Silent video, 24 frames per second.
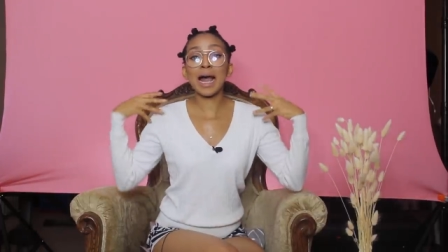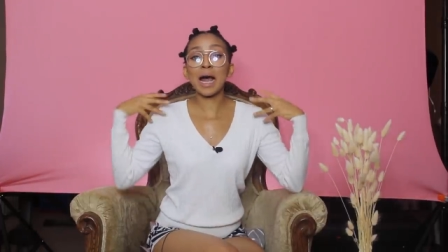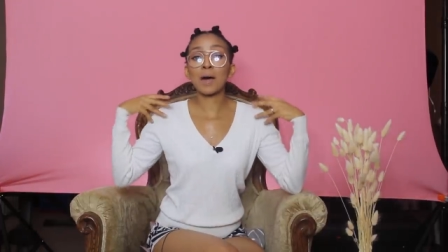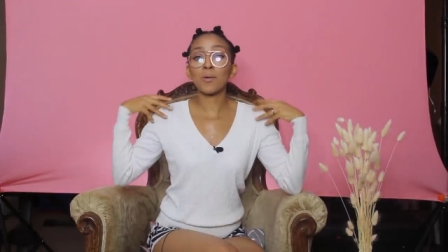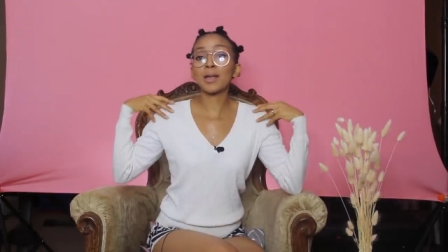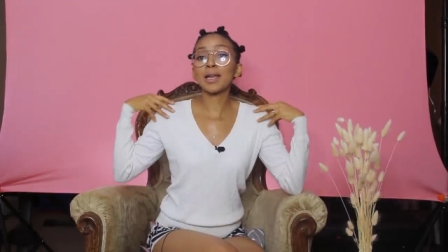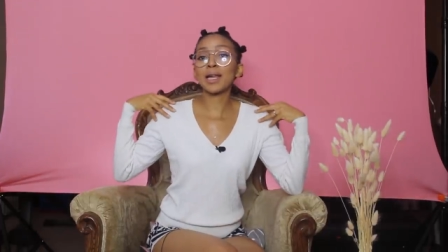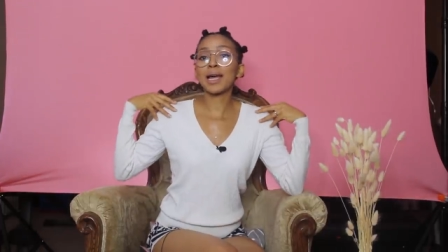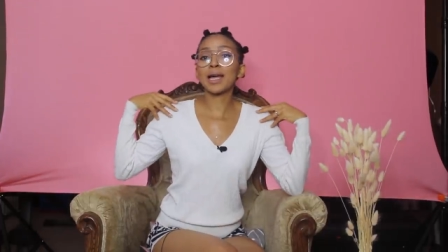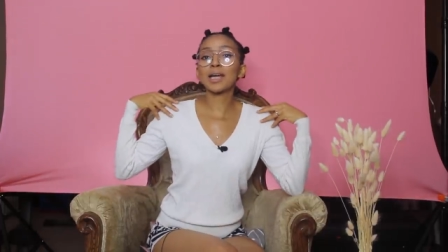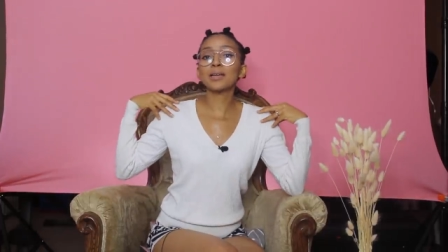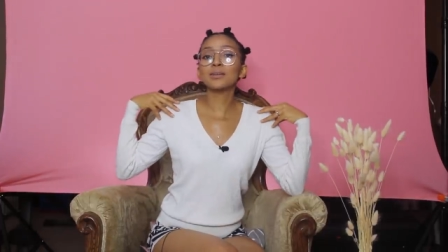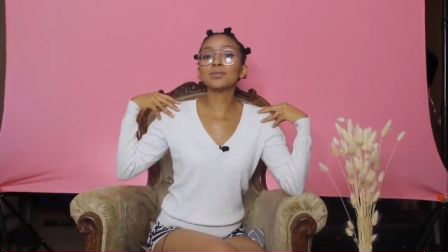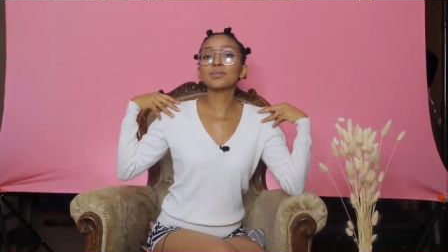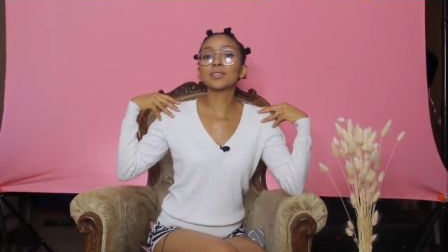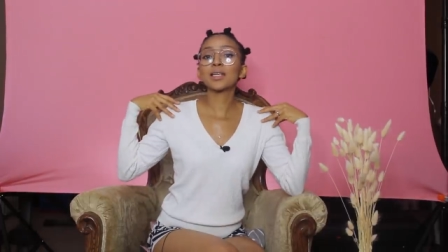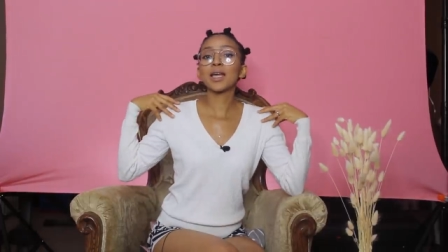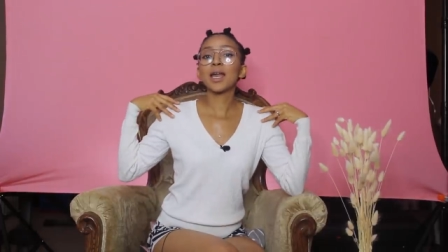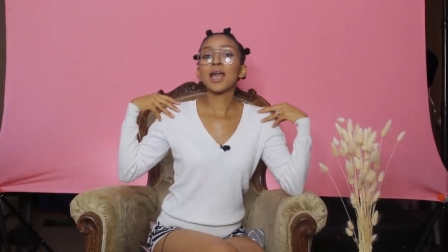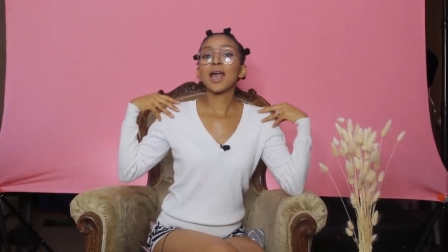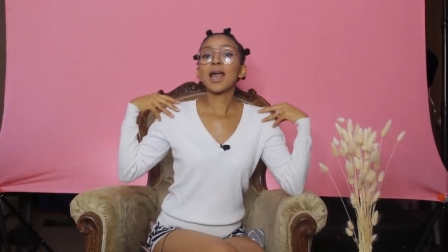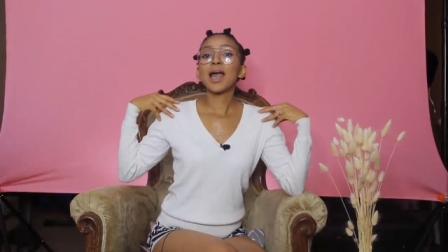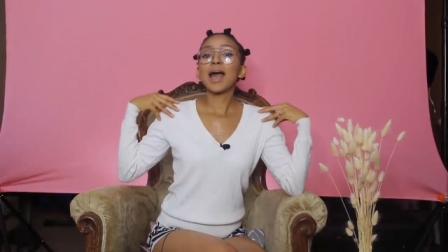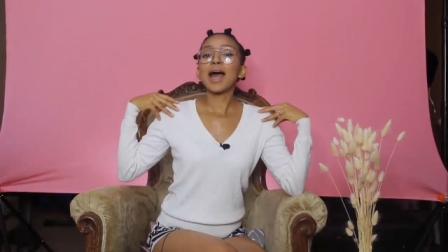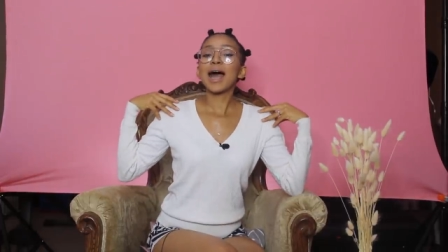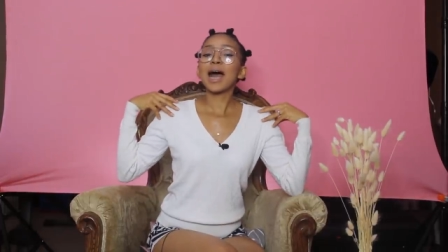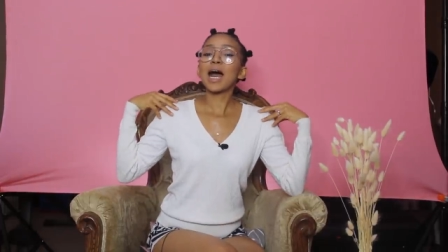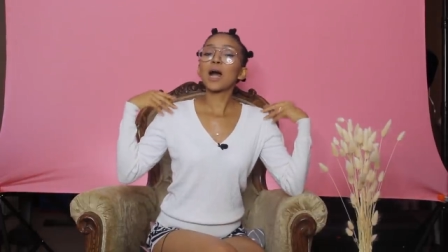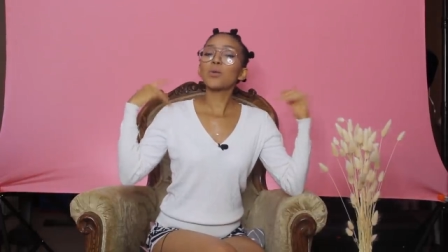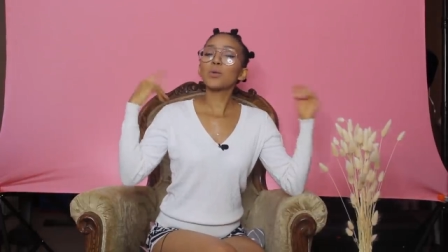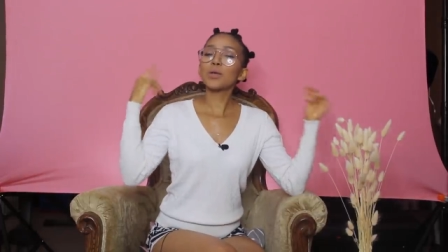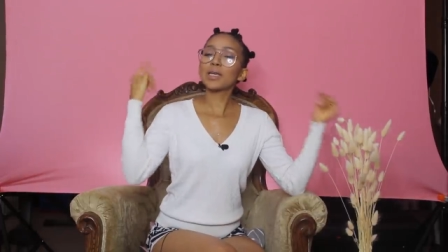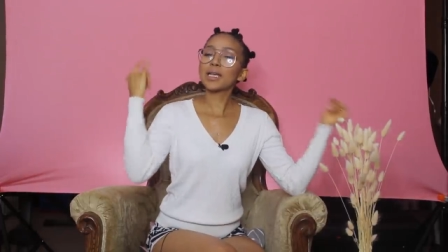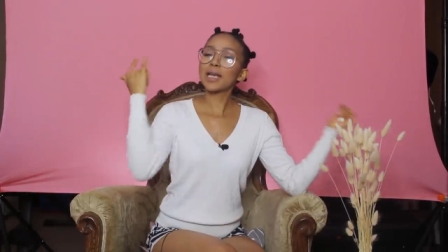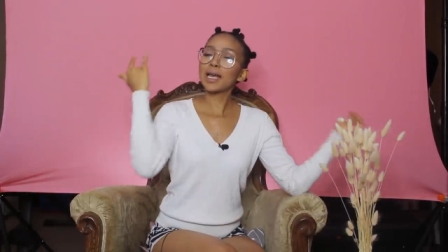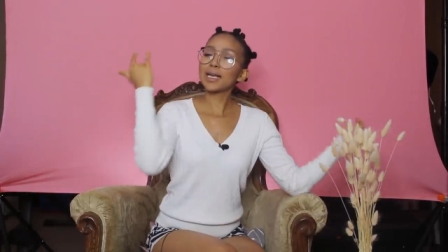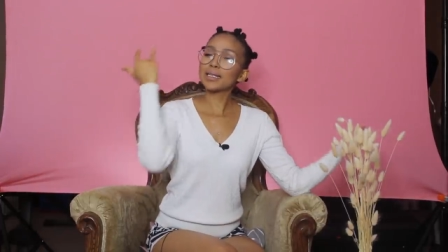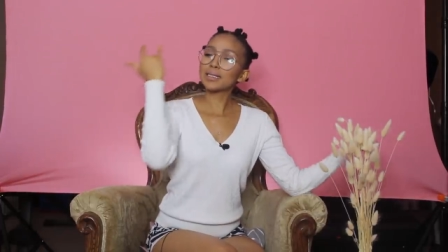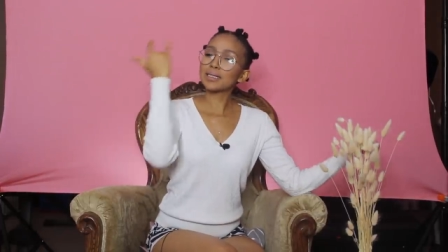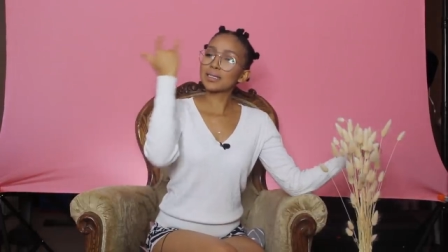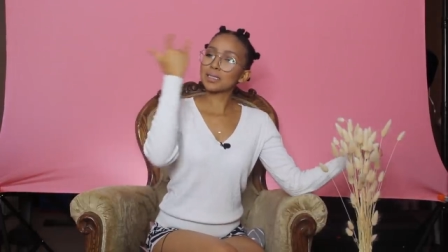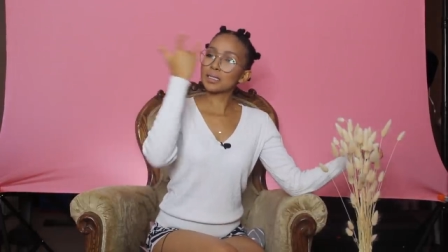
our lives, how we can